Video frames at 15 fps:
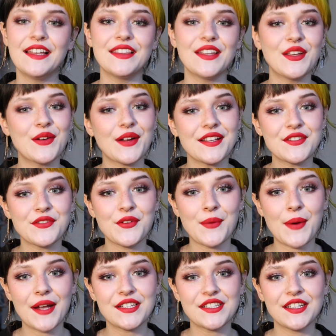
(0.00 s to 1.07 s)
Thank you guys for
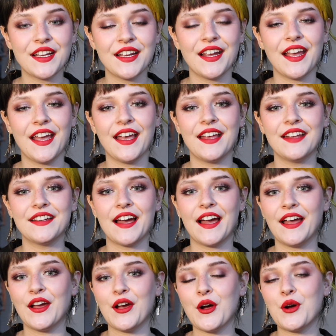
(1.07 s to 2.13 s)
watching, and
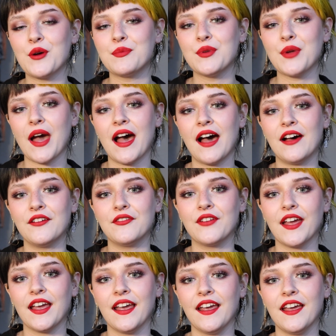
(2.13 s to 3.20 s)
I hope you have
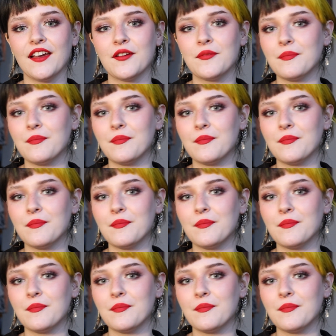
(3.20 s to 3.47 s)
a